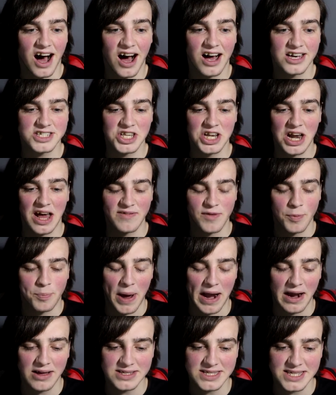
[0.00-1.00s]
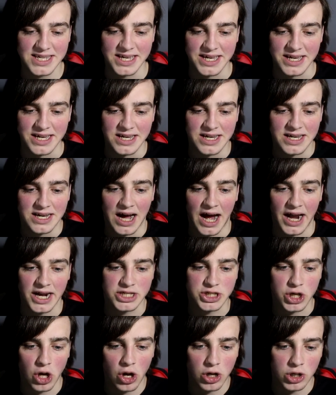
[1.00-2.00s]
Arsenal have a penalty, and
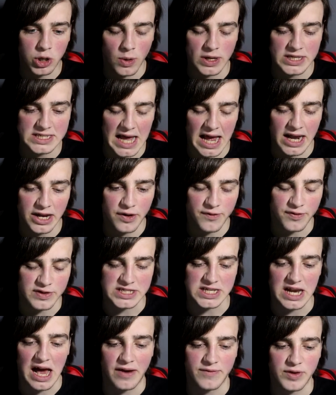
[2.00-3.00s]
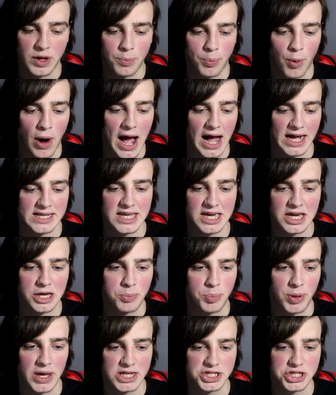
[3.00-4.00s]
it's all going downhill for Slavia Prague. They're
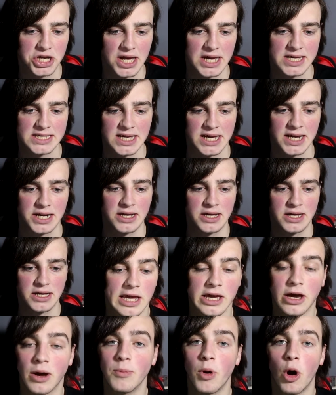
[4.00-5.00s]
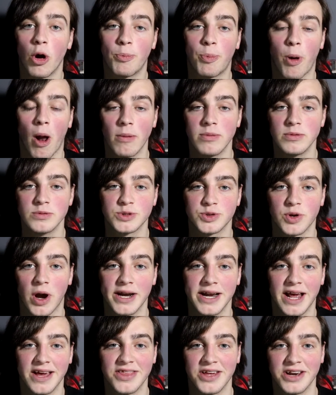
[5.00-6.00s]
capitulating. They've got more problems
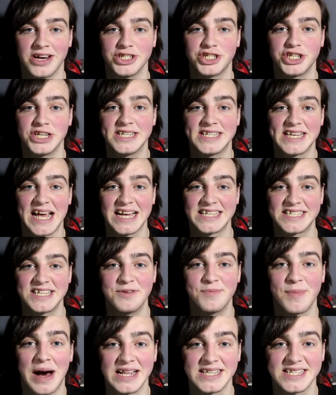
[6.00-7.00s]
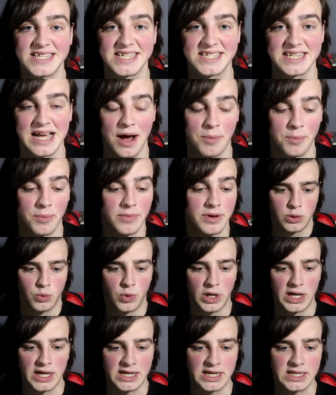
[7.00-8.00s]
right now than a GCSE maths exam.
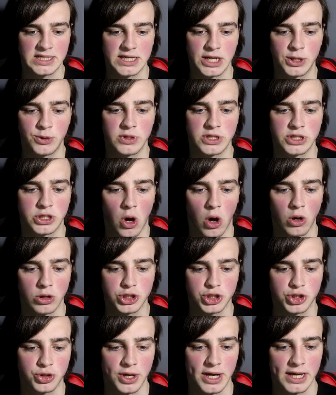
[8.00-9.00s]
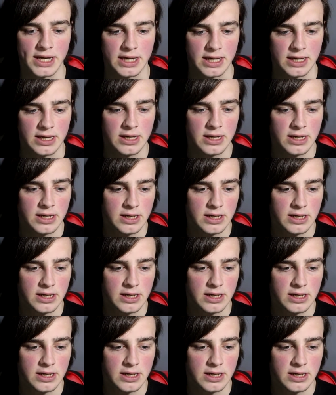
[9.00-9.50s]
Will he continue his goal streak?